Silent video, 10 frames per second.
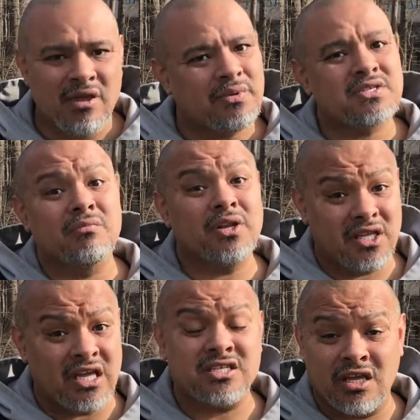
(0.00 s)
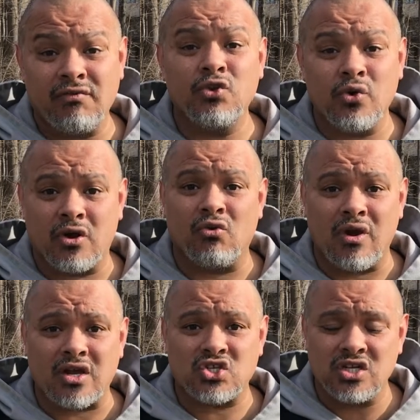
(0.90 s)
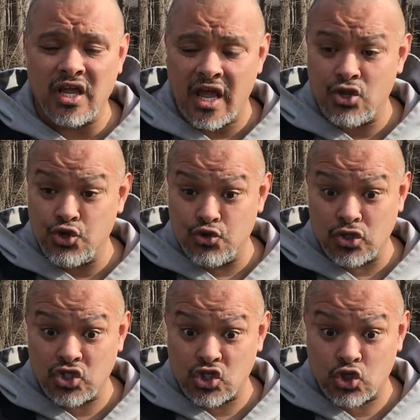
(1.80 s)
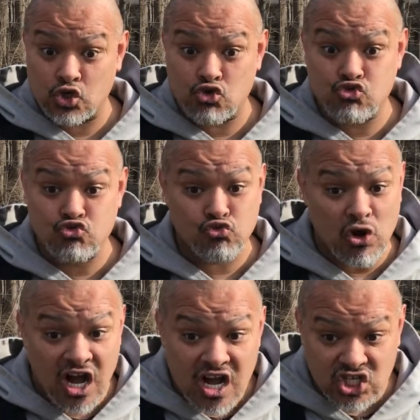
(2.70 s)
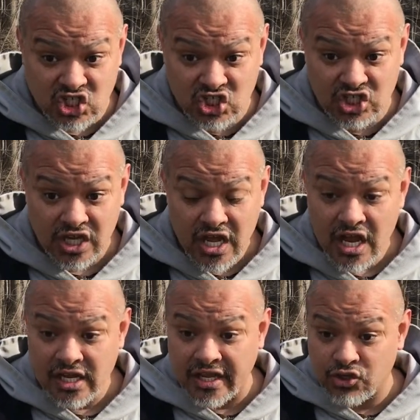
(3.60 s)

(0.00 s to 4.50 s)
and maybe somebody has given you a correction and you're just crushed,